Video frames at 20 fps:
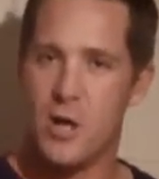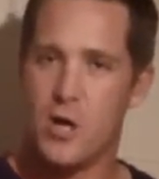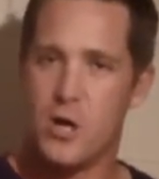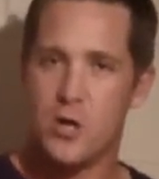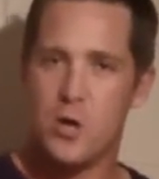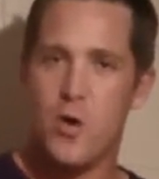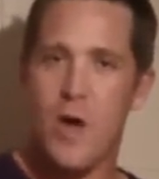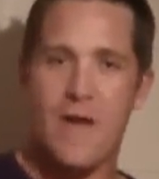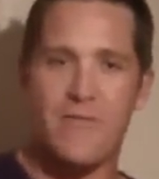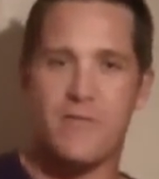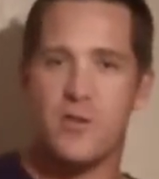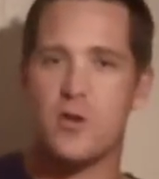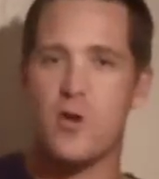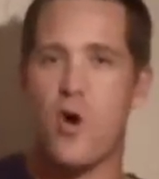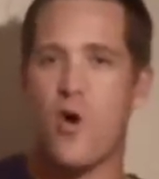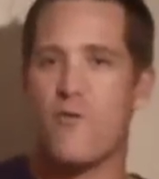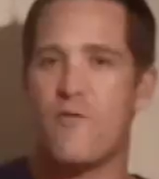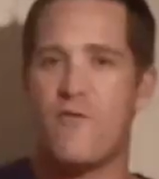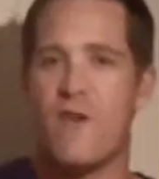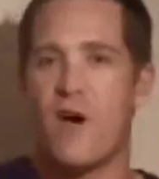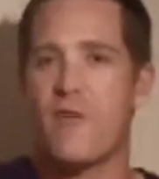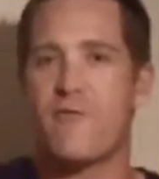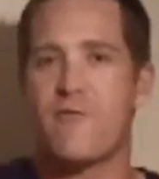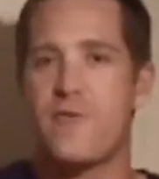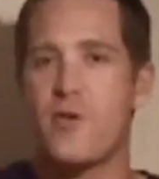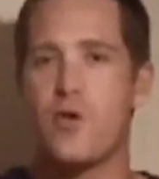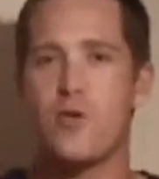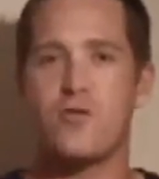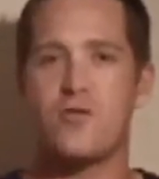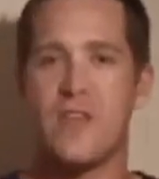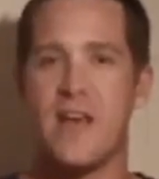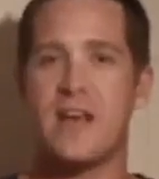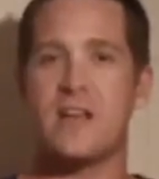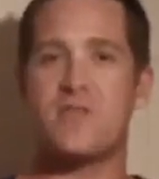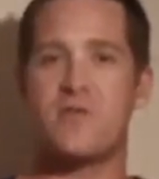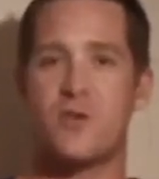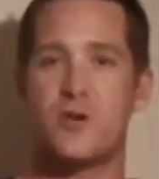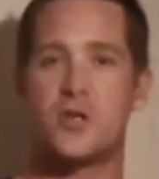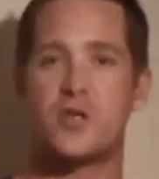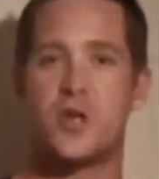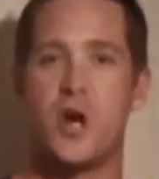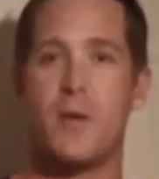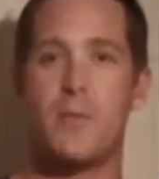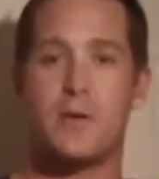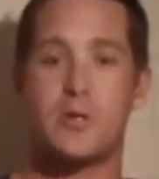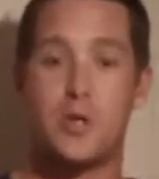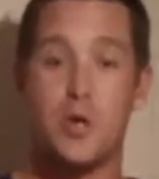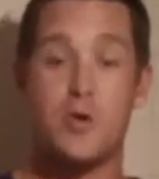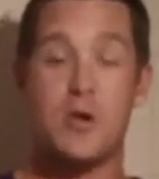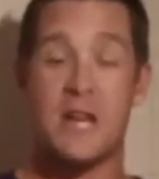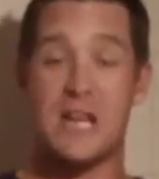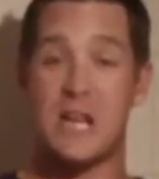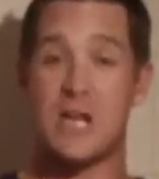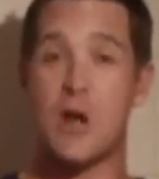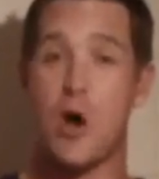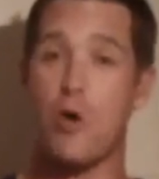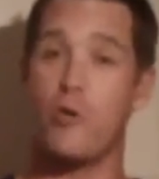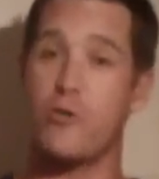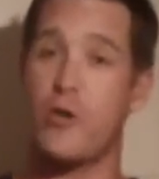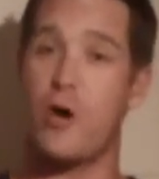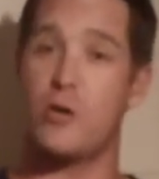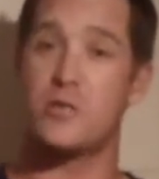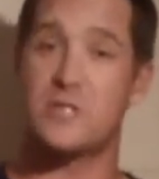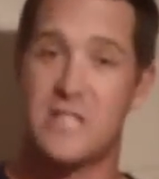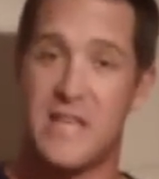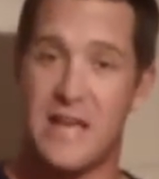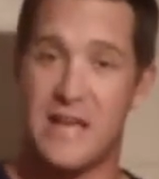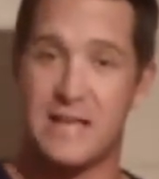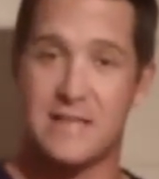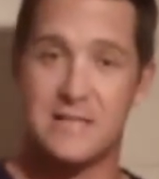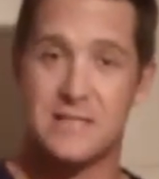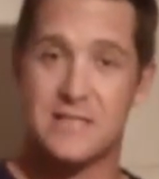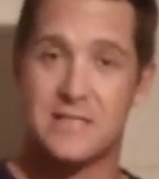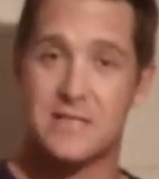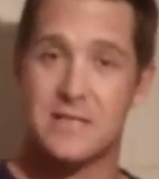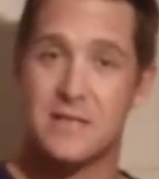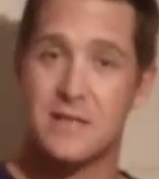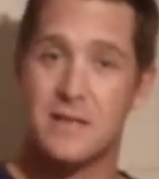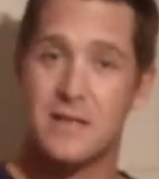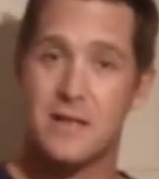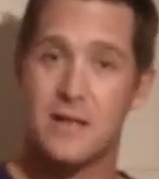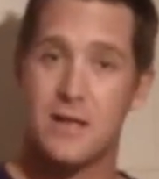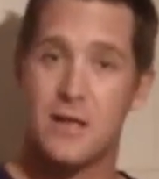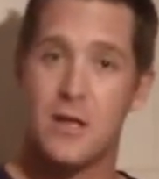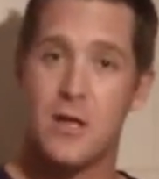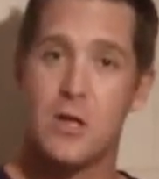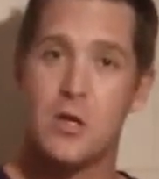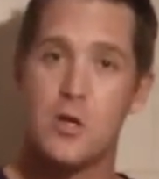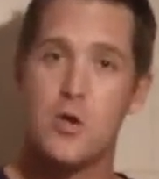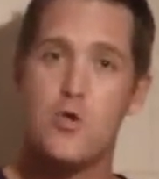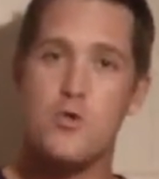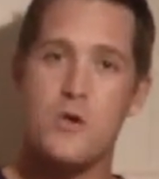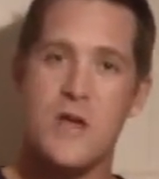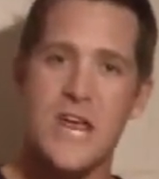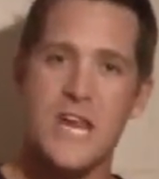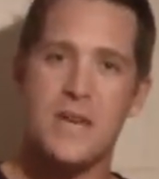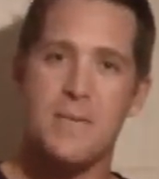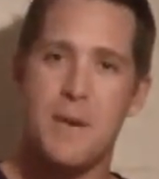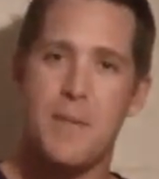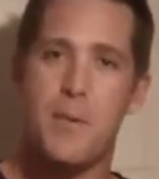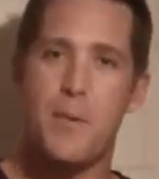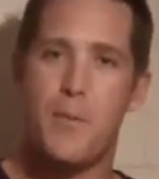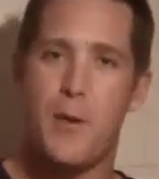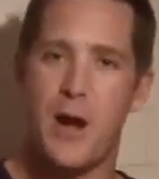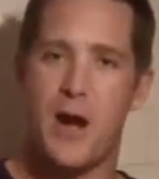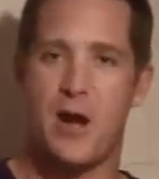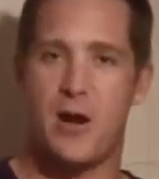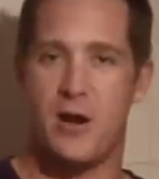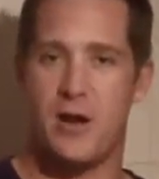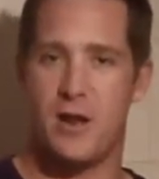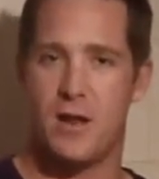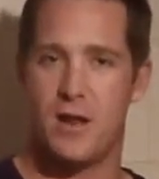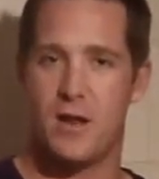You have to know a few things for sure, but you need to know those things. You need to be prepared.